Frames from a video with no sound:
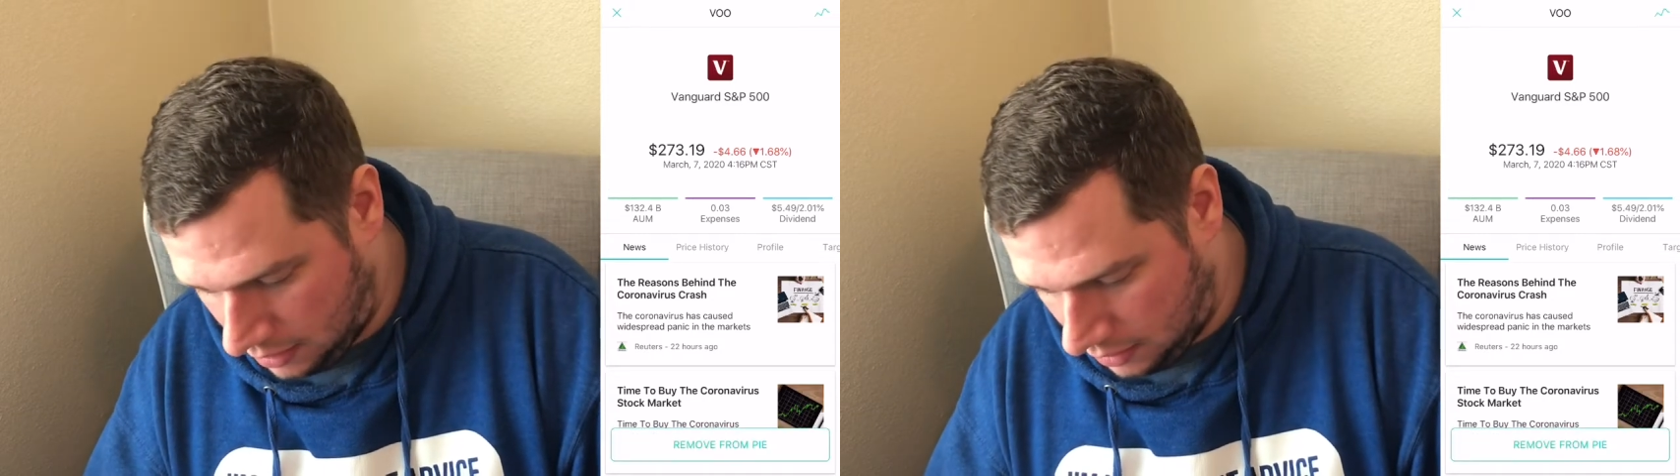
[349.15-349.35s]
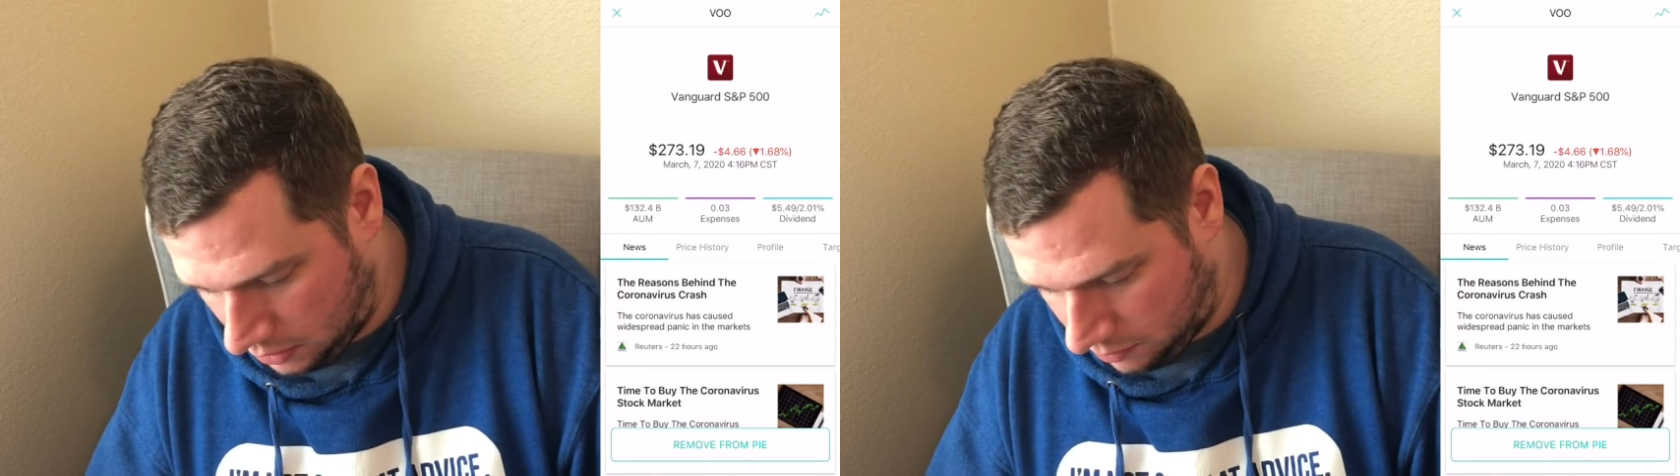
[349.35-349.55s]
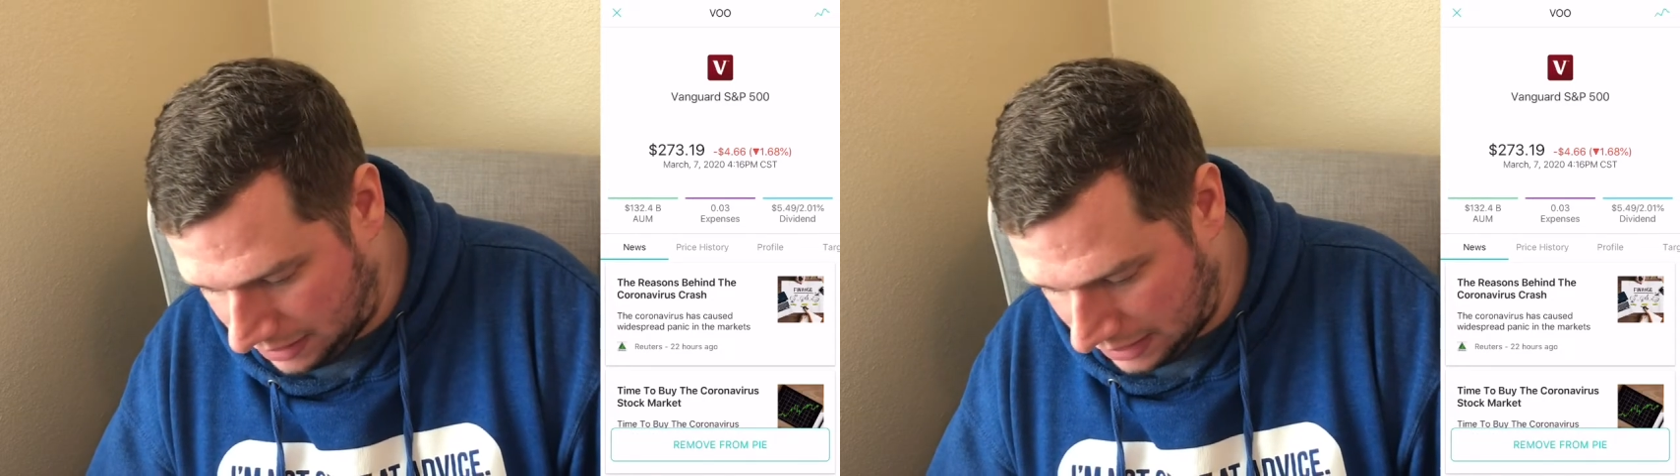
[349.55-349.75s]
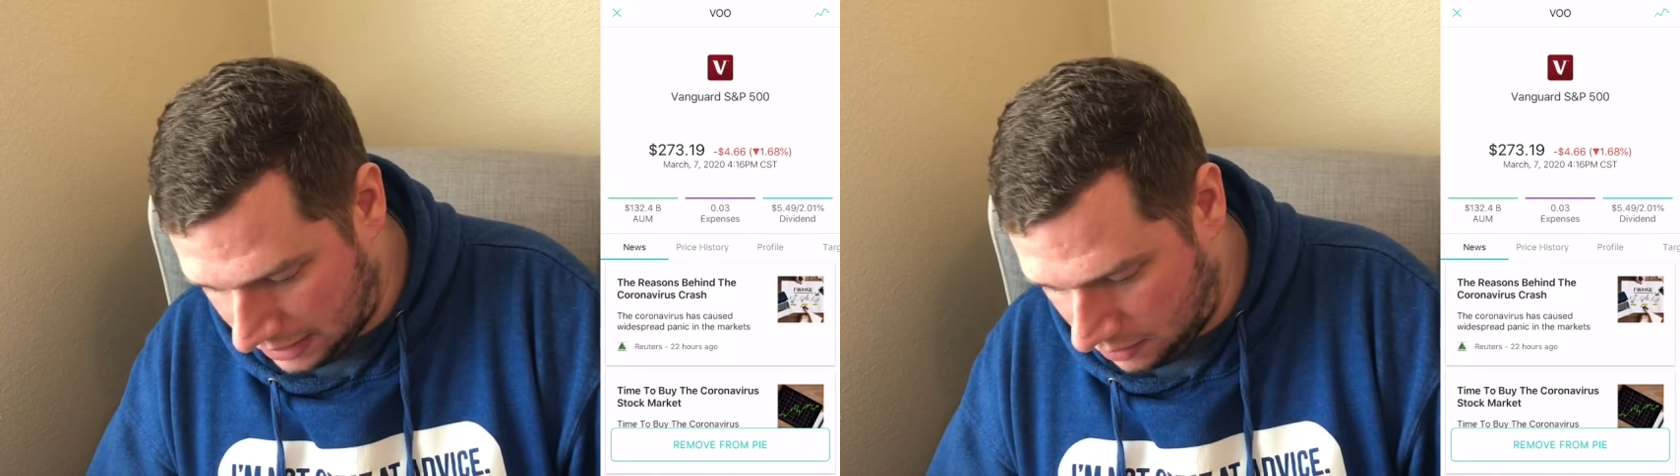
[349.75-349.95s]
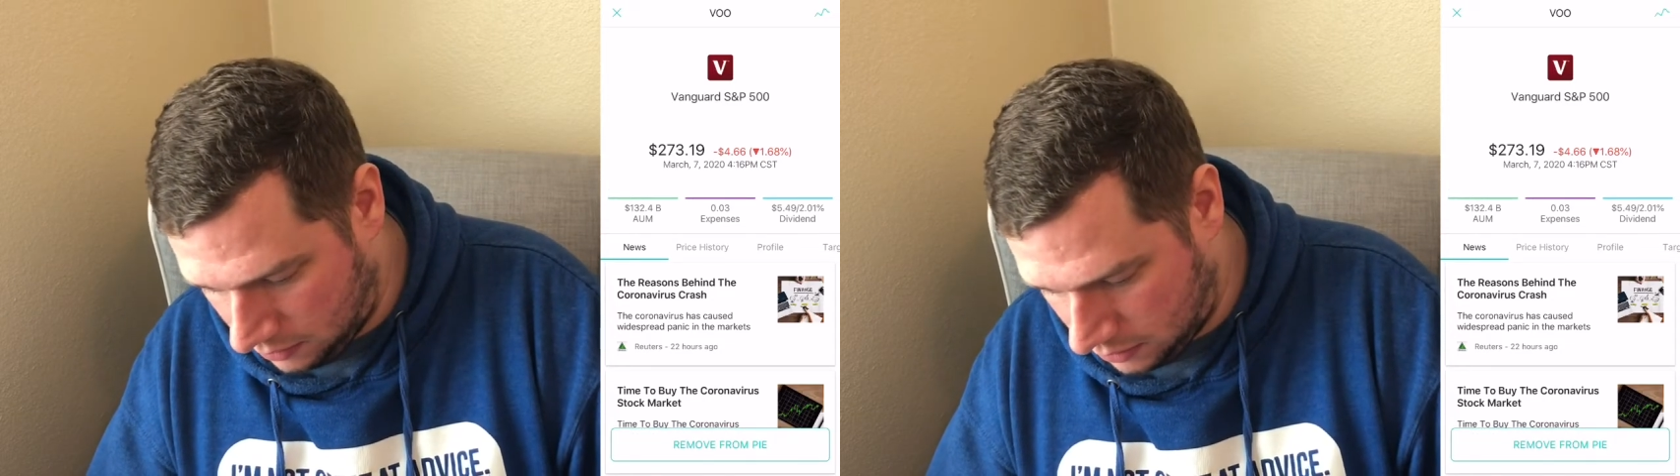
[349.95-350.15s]
You'll back
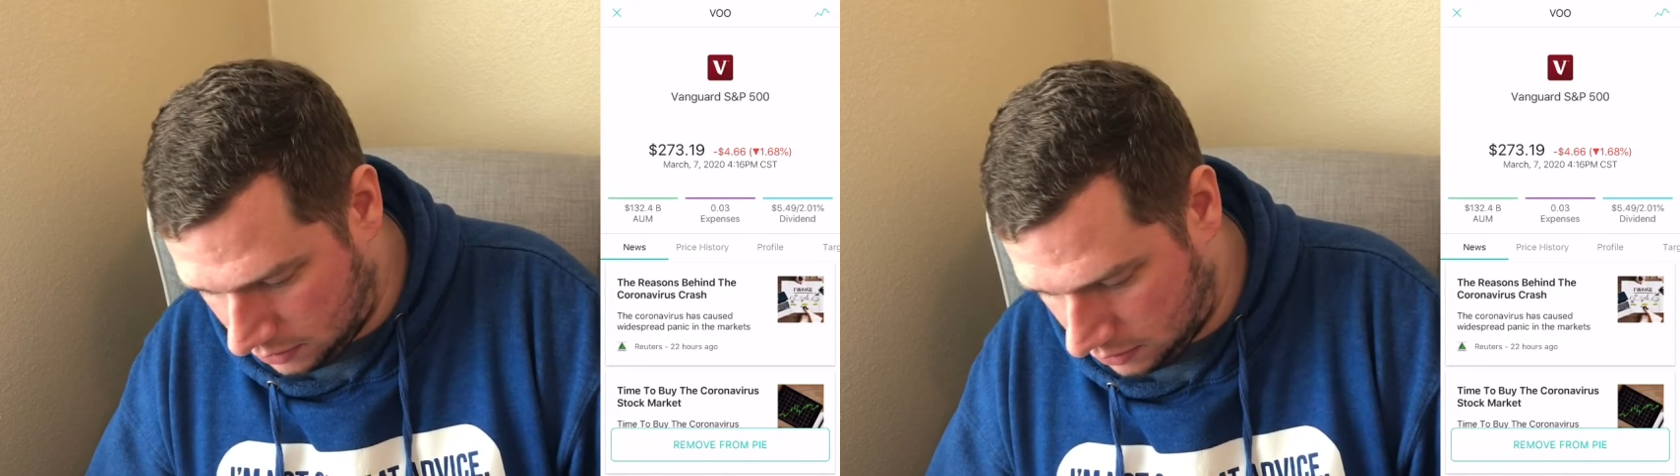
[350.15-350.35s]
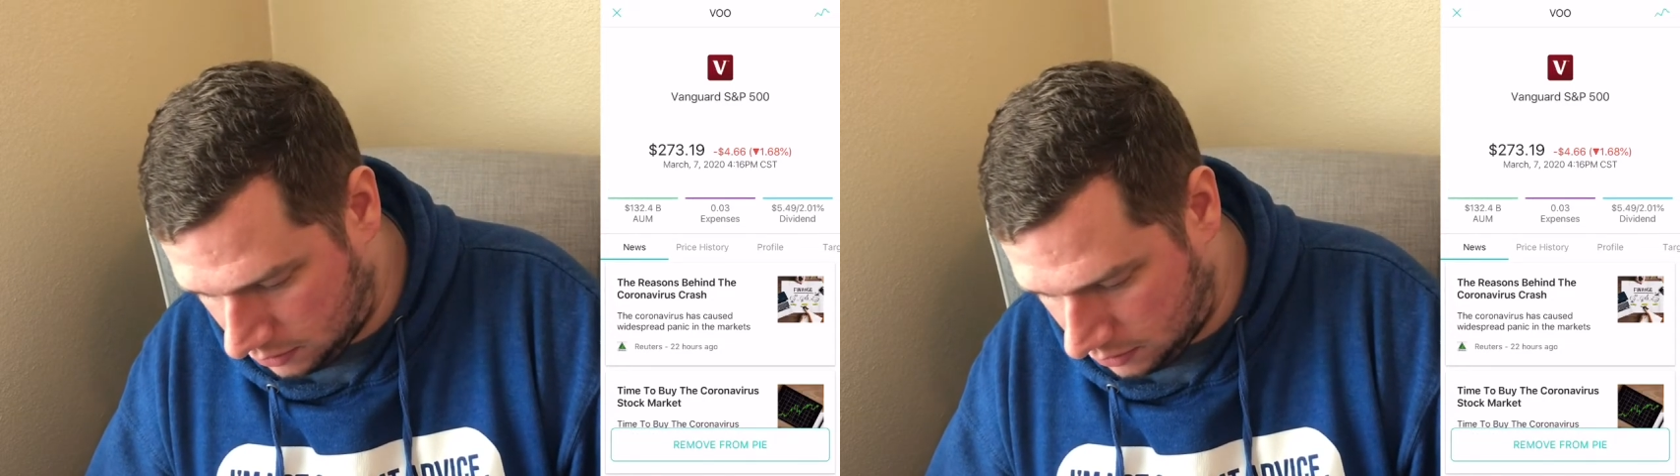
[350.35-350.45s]
out.